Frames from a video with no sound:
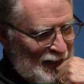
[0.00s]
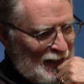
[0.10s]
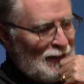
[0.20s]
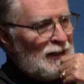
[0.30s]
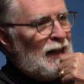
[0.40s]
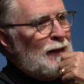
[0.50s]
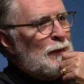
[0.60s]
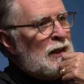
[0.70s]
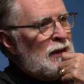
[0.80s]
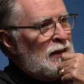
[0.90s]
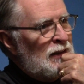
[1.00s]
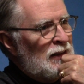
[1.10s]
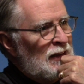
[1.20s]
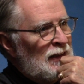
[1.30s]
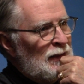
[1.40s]
This time
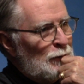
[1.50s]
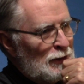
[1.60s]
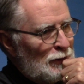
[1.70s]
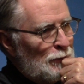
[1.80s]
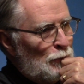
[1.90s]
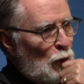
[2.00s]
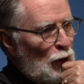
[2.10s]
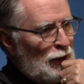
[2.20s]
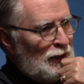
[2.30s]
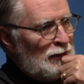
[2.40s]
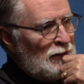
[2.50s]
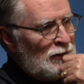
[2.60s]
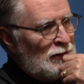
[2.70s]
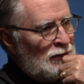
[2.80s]
it was morning.